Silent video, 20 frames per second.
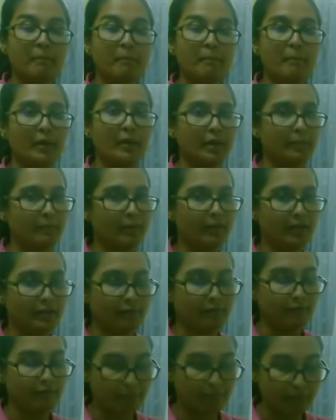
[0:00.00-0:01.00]
But
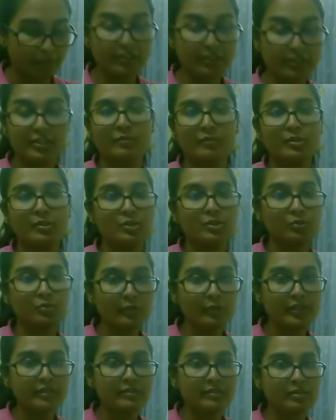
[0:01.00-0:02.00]
when she was
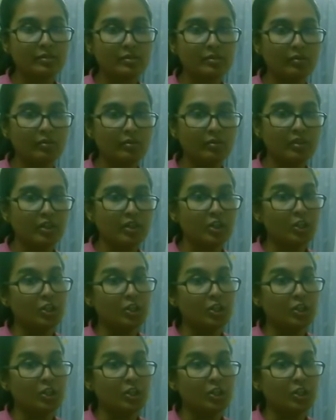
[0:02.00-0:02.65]
doing so,